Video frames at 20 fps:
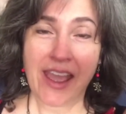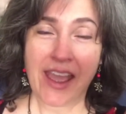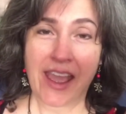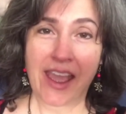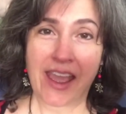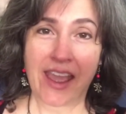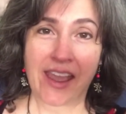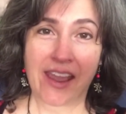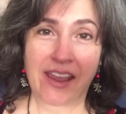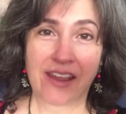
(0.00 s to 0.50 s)

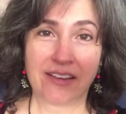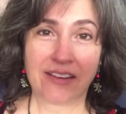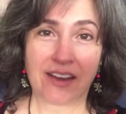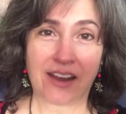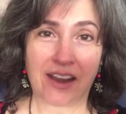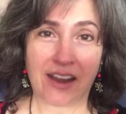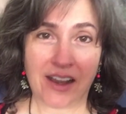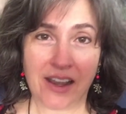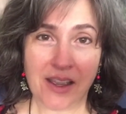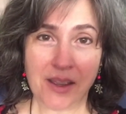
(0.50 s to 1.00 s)
and
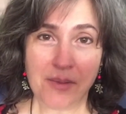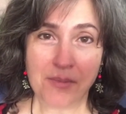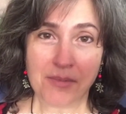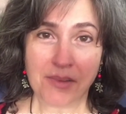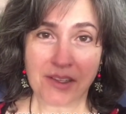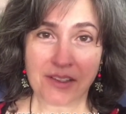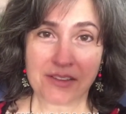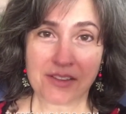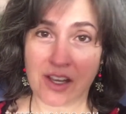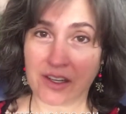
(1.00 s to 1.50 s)
I'm
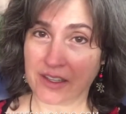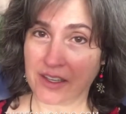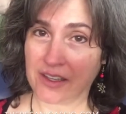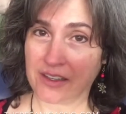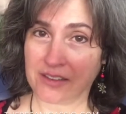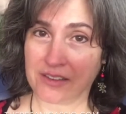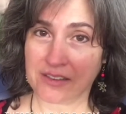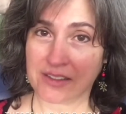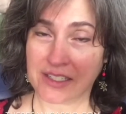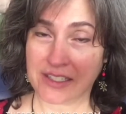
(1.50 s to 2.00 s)

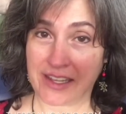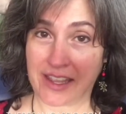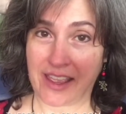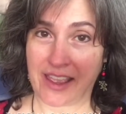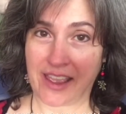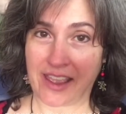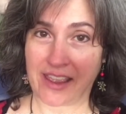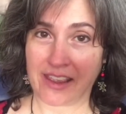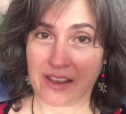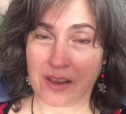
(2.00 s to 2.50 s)
talking
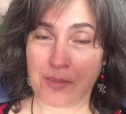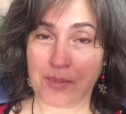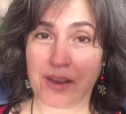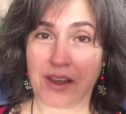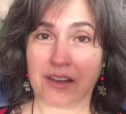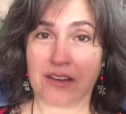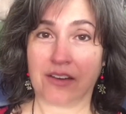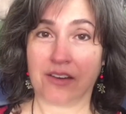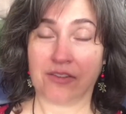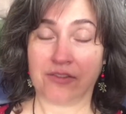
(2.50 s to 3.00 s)
today
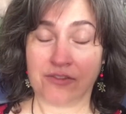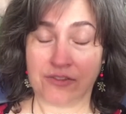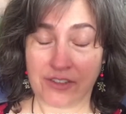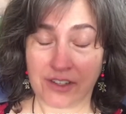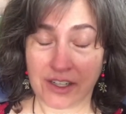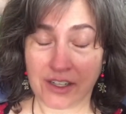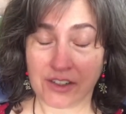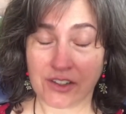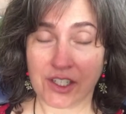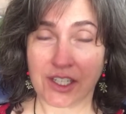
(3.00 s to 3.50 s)
about a
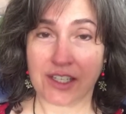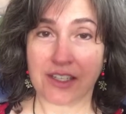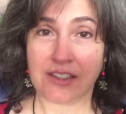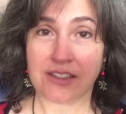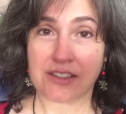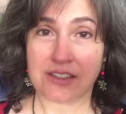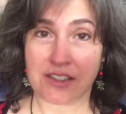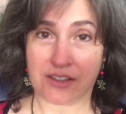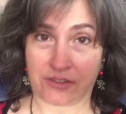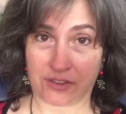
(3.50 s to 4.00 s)

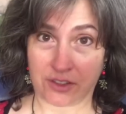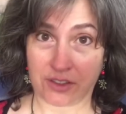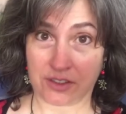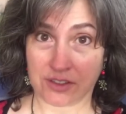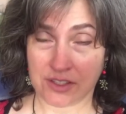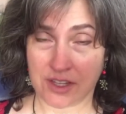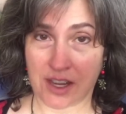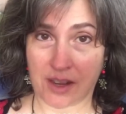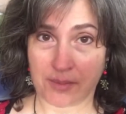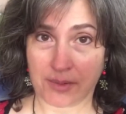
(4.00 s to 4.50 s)
very
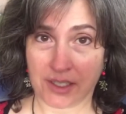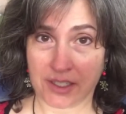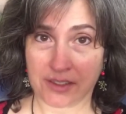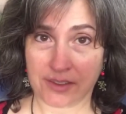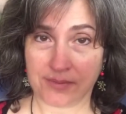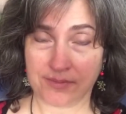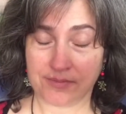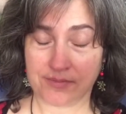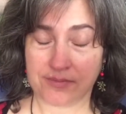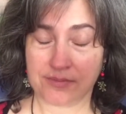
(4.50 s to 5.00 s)
difficult
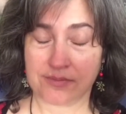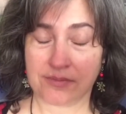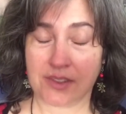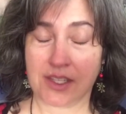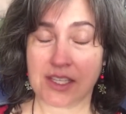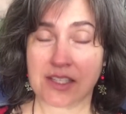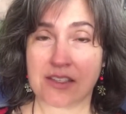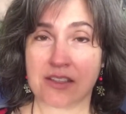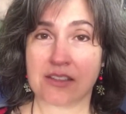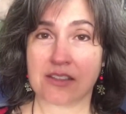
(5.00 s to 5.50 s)
topic.
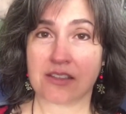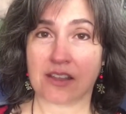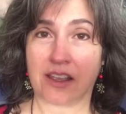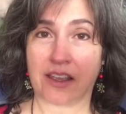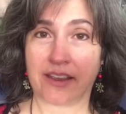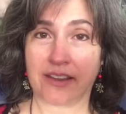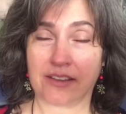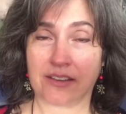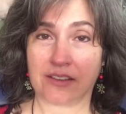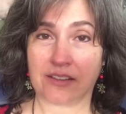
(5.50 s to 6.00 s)
This is
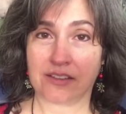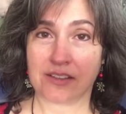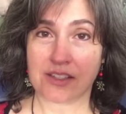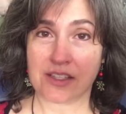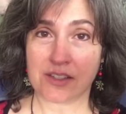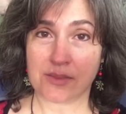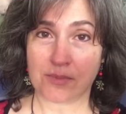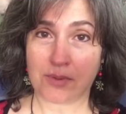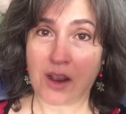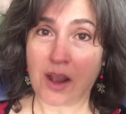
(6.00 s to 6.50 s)

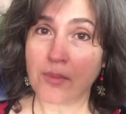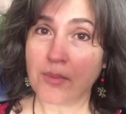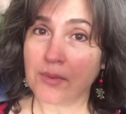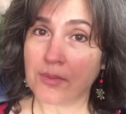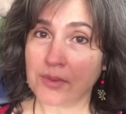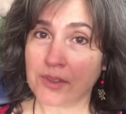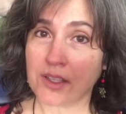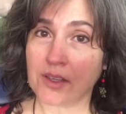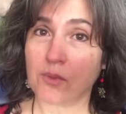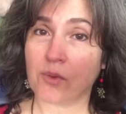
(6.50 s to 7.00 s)

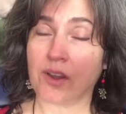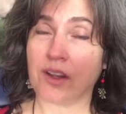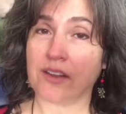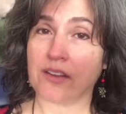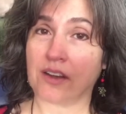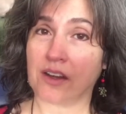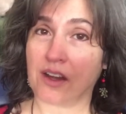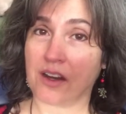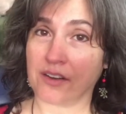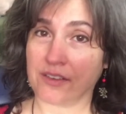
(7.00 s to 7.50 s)
probably one
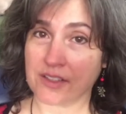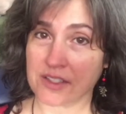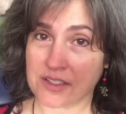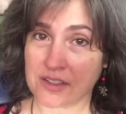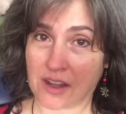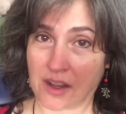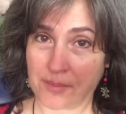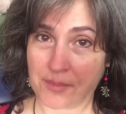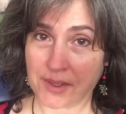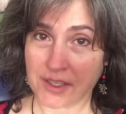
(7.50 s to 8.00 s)
of the hardest
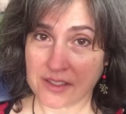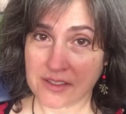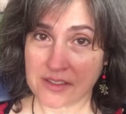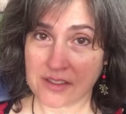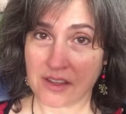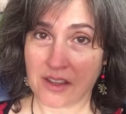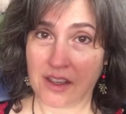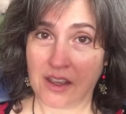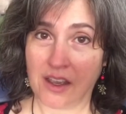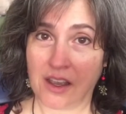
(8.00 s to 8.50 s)

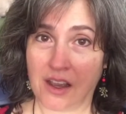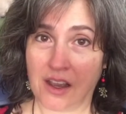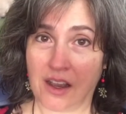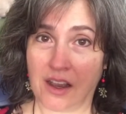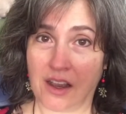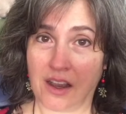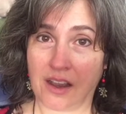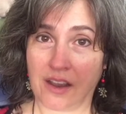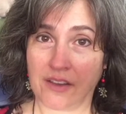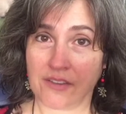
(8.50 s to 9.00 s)
topics
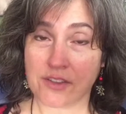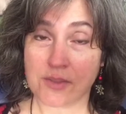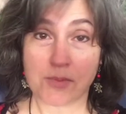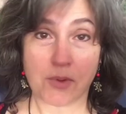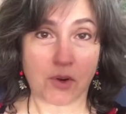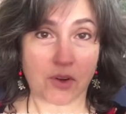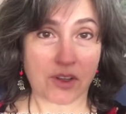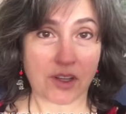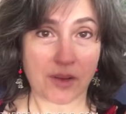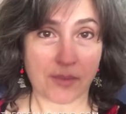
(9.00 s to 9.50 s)
I've
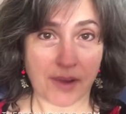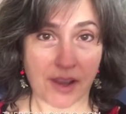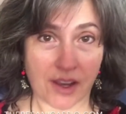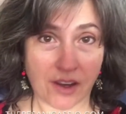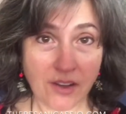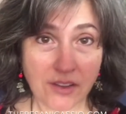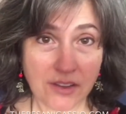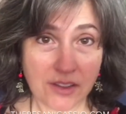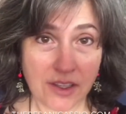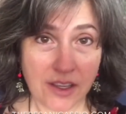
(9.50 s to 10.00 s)
spoken
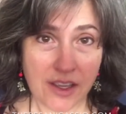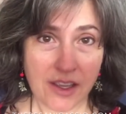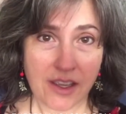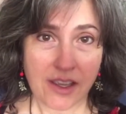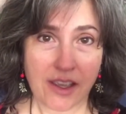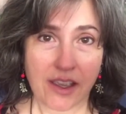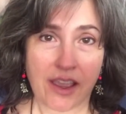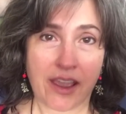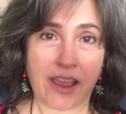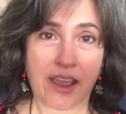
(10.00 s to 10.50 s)
about,
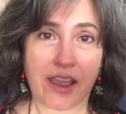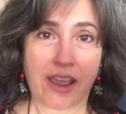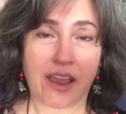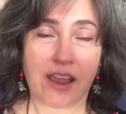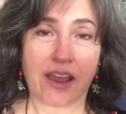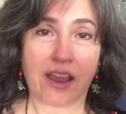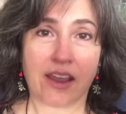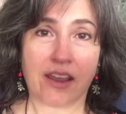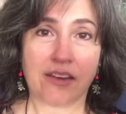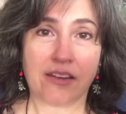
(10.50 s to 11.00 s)

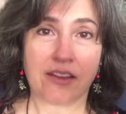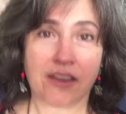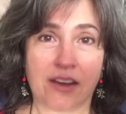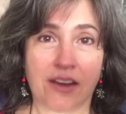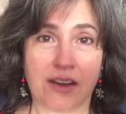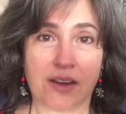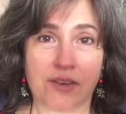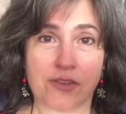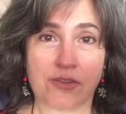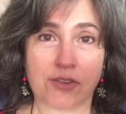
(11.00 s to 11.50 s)
and
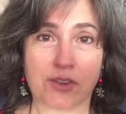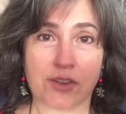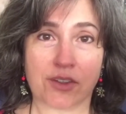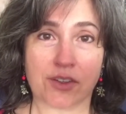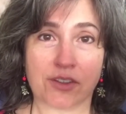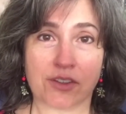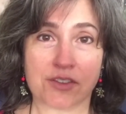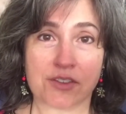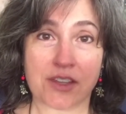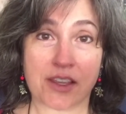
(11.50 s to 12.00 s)

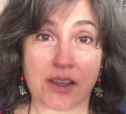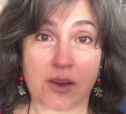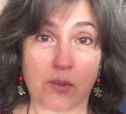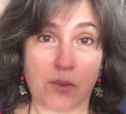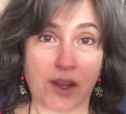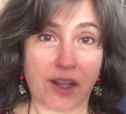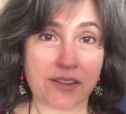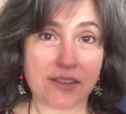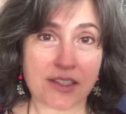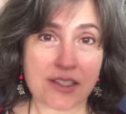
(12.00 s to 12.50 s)
for say a
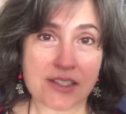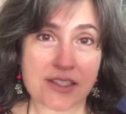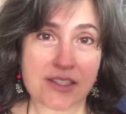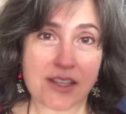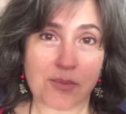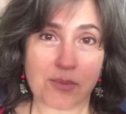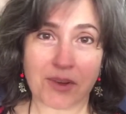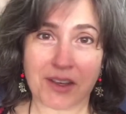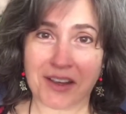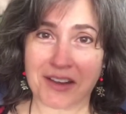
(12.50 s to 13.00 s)
wellness
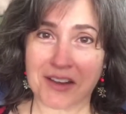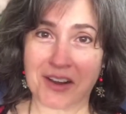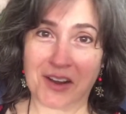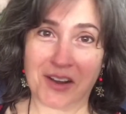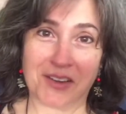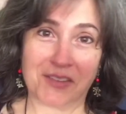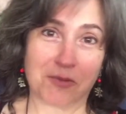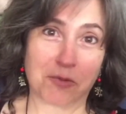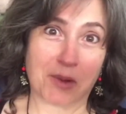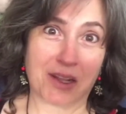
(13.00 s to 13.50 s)
tip, we can
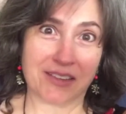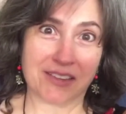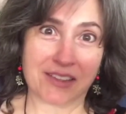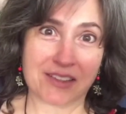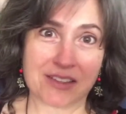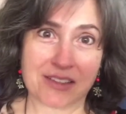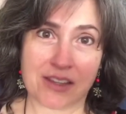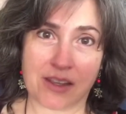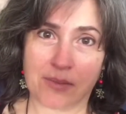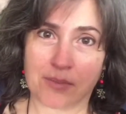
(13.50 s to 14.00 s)
call it
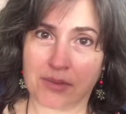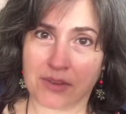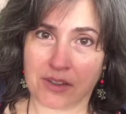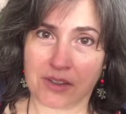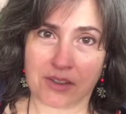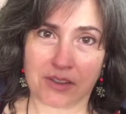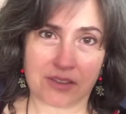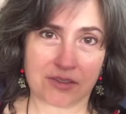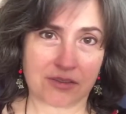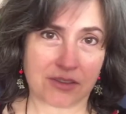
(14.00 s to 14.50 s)
wellness tip
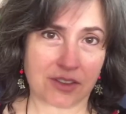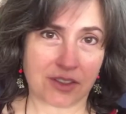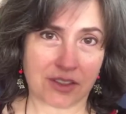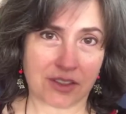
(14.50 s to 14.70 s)
or